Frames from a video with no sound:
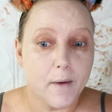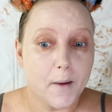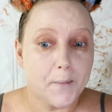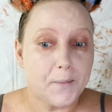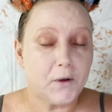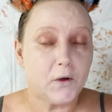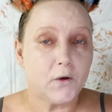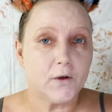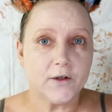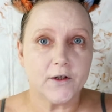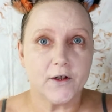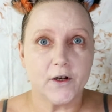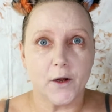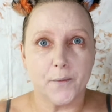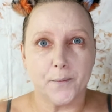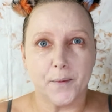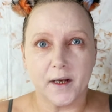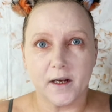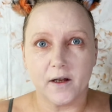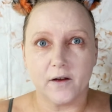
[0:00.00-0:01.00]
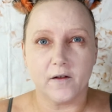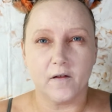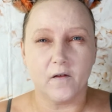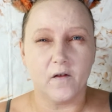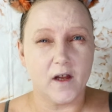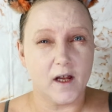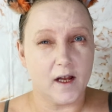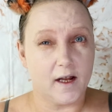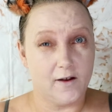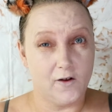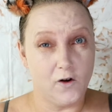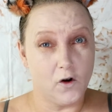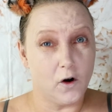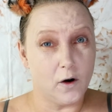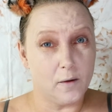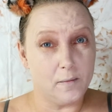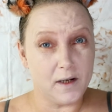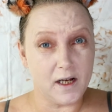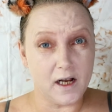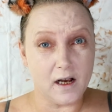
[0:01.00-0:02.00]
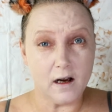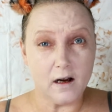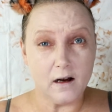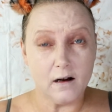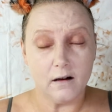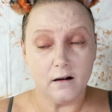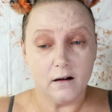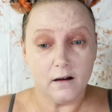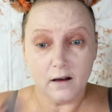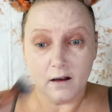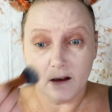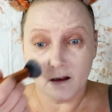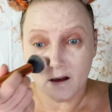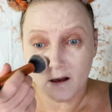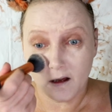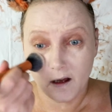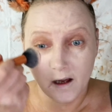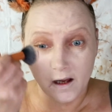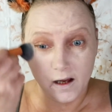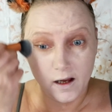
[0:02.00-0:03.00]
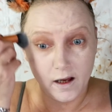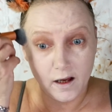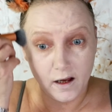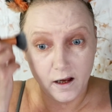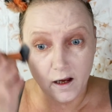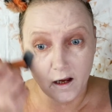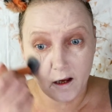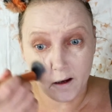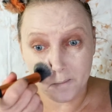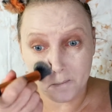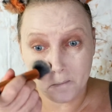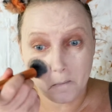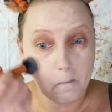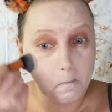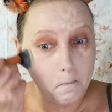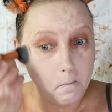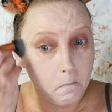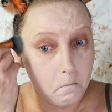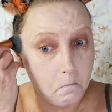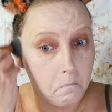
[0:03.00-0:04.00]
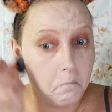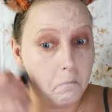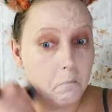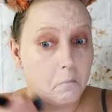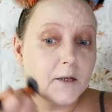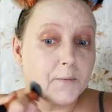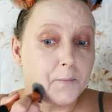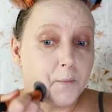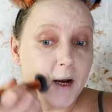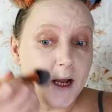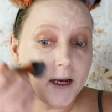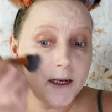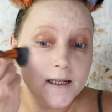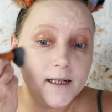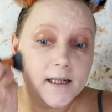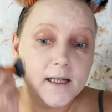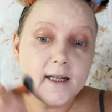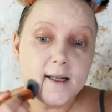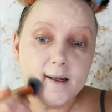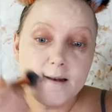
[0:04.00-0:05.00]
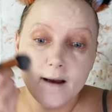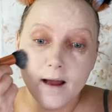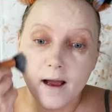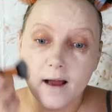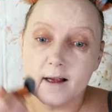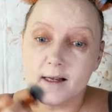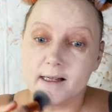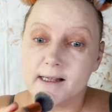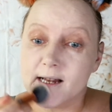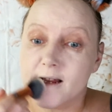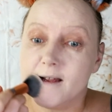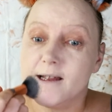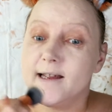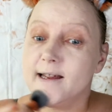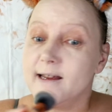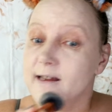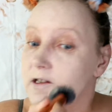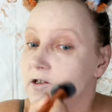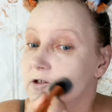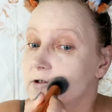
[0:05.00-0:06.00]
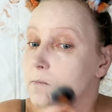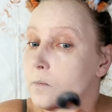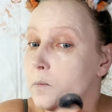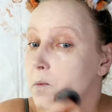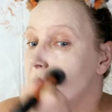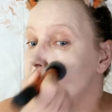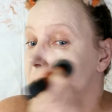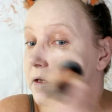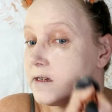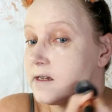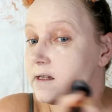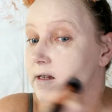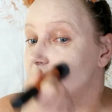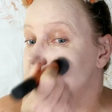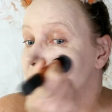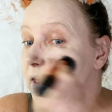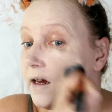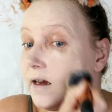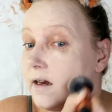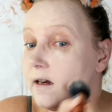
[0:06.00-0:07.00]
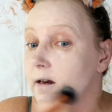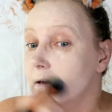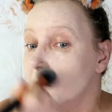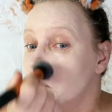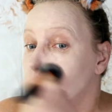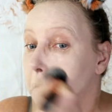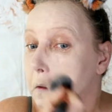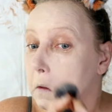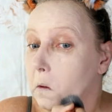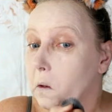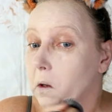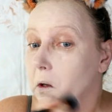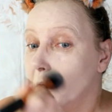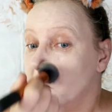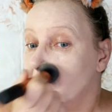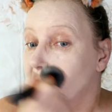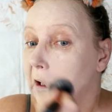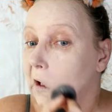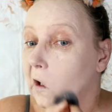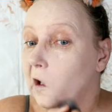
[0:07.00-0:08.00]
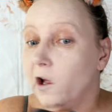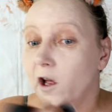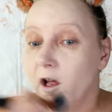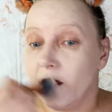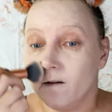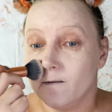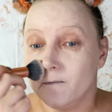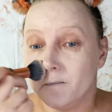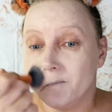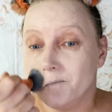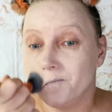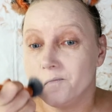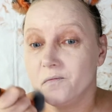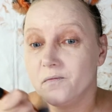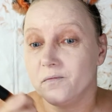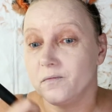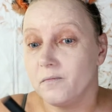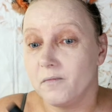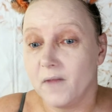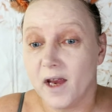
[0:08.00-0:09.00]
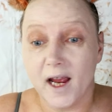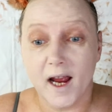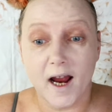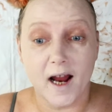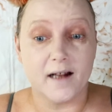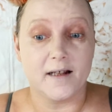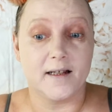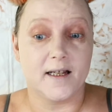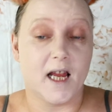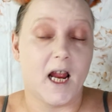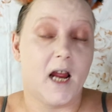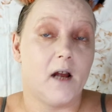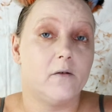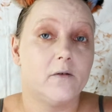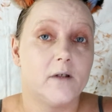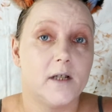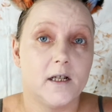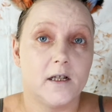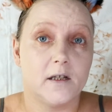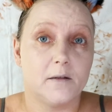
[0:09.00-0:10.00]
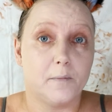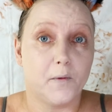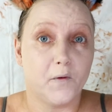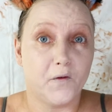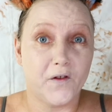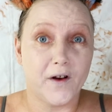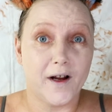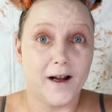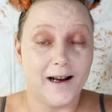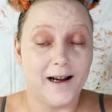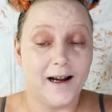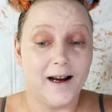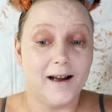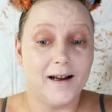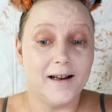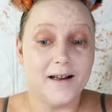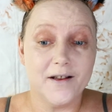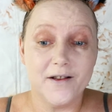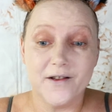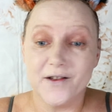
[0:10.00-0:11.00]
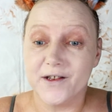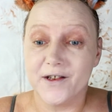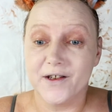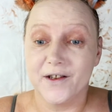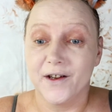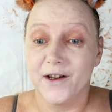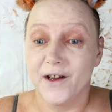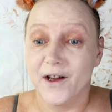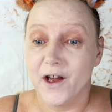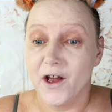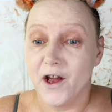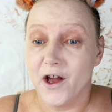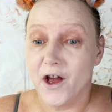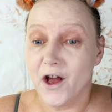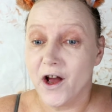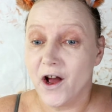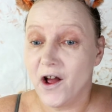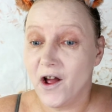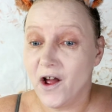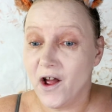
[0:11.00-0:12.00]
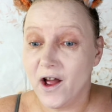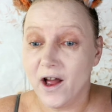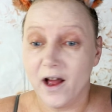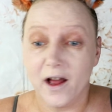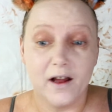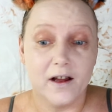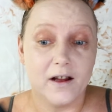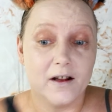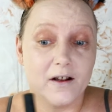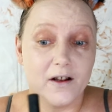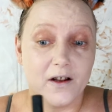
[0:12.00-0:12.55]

my pores are no bigger than they normally are. Um, it's blended in nicely into my skin. Uh, it has settled into my fine lines, uh,